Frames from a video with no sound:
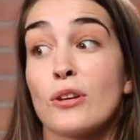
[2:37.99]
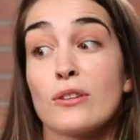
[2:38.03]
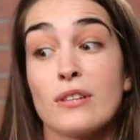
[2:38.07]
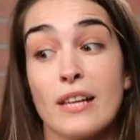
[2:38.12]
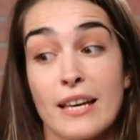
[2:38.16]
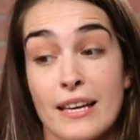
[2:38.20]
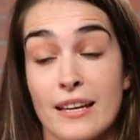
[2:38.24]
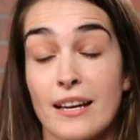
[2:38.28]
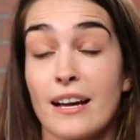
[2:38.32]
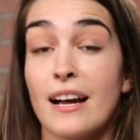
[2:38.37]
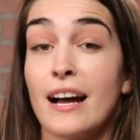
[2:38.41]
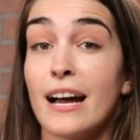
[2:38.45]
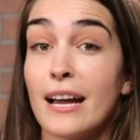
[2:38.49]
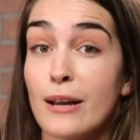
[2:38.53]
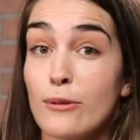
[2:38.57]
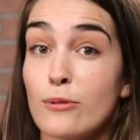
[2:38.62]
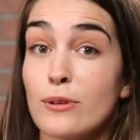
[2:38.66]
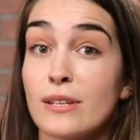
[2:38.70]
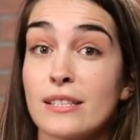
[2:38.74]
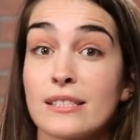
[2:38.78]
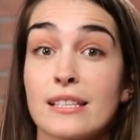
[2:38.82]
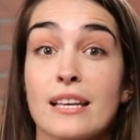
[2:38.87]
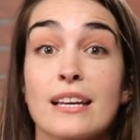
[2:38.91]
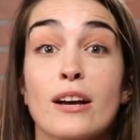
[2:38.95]
So like I
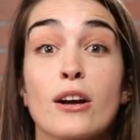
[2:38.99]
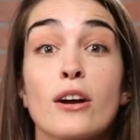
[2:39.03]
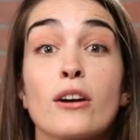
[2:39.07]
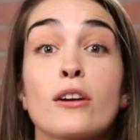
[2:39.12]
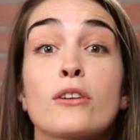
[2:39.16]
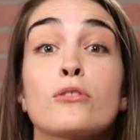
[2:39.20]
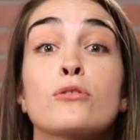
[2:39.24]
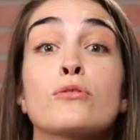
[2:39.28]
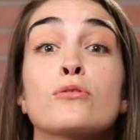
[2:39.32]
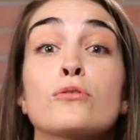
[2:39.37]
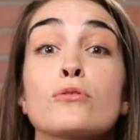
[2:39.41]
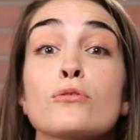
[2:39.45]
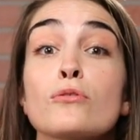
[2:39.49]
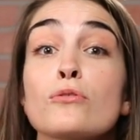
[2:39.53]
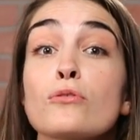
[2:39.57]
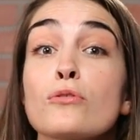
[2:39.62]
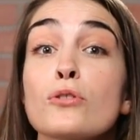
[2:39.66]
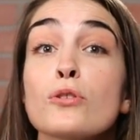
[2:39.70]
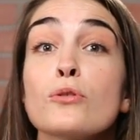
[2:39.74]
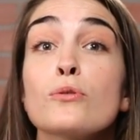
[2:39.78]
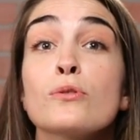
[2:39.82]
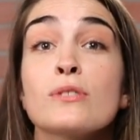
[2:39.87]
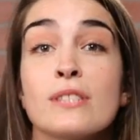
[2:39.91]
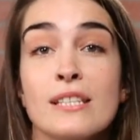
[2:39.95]
was
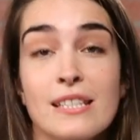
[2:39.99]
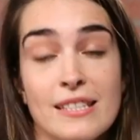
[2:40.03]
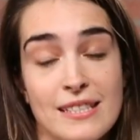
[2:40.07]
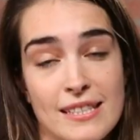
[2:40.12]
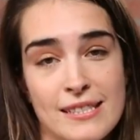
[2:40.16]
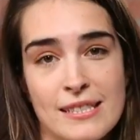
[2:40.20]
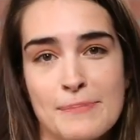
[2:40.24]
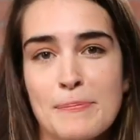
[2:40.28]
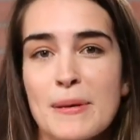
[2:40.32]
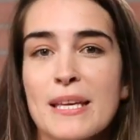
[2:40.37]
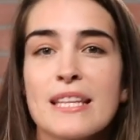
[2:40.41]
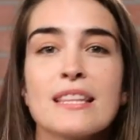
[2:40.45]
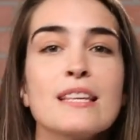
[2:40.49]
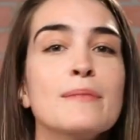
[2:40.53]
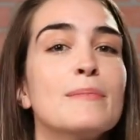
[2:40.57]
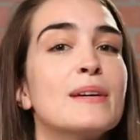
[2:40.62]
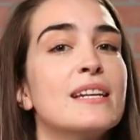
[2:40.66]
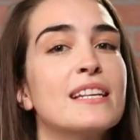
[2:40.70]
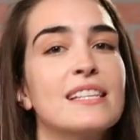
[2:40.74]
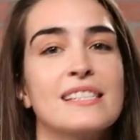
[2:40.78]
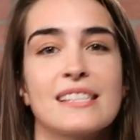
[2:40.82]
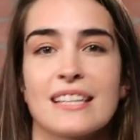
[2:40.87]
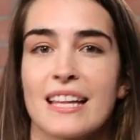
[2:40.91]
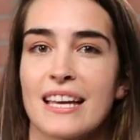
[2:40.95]
cruising. The speed
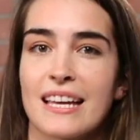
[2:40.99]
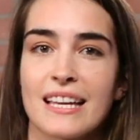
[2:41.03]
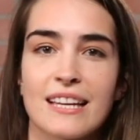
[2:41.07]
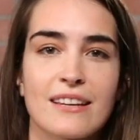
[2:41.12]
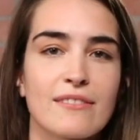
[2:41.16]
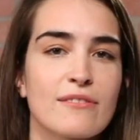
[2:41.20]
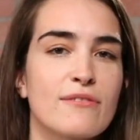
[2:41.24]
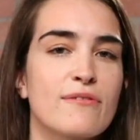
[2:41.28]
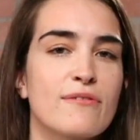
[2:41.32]
limit is like